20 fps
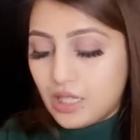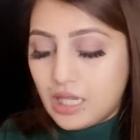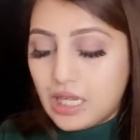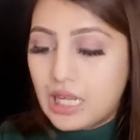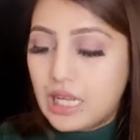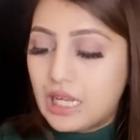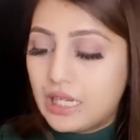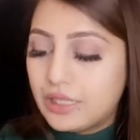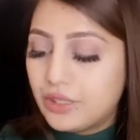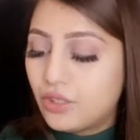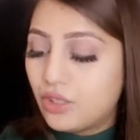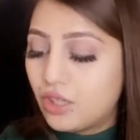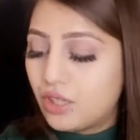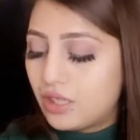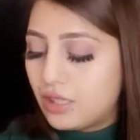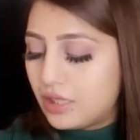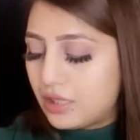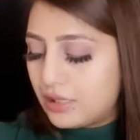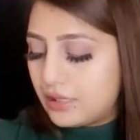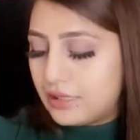I
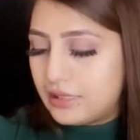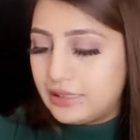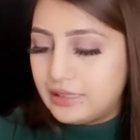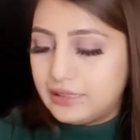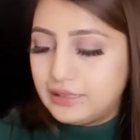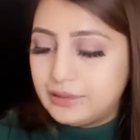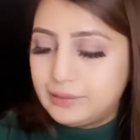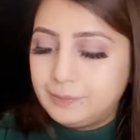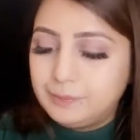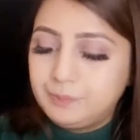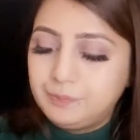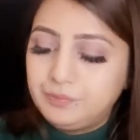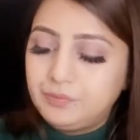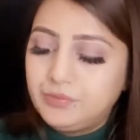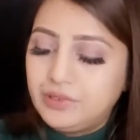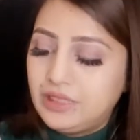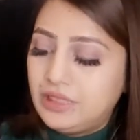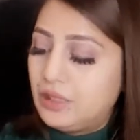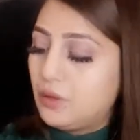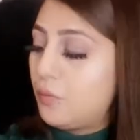got
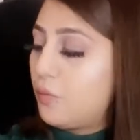the